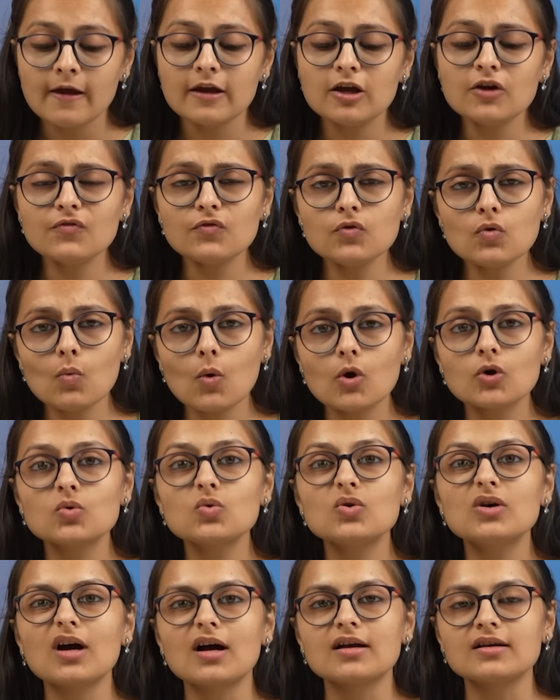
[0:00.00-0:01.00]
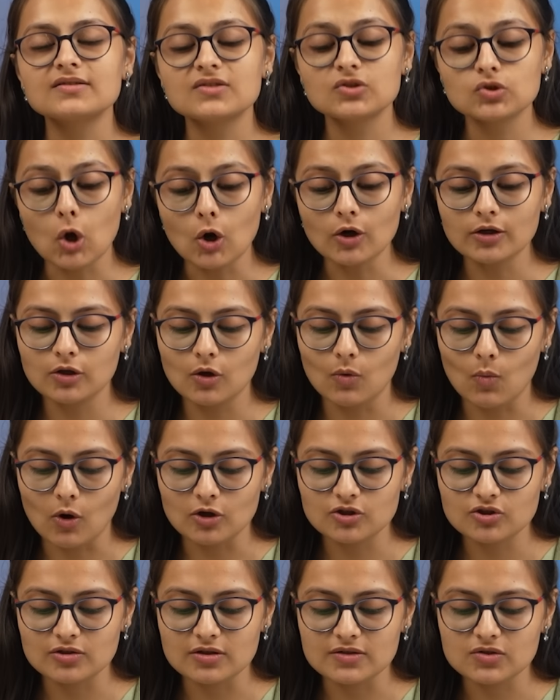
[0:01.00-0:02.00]
if you want to sort the
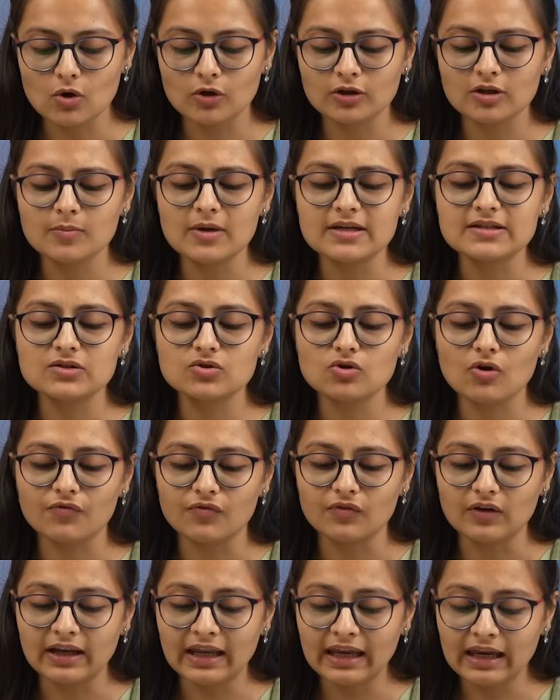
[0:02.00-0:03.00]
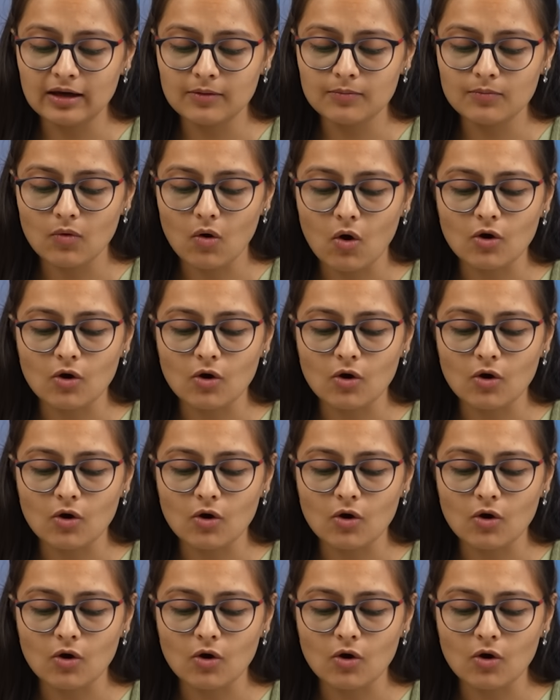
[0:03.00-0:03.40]
watch list on the basis of name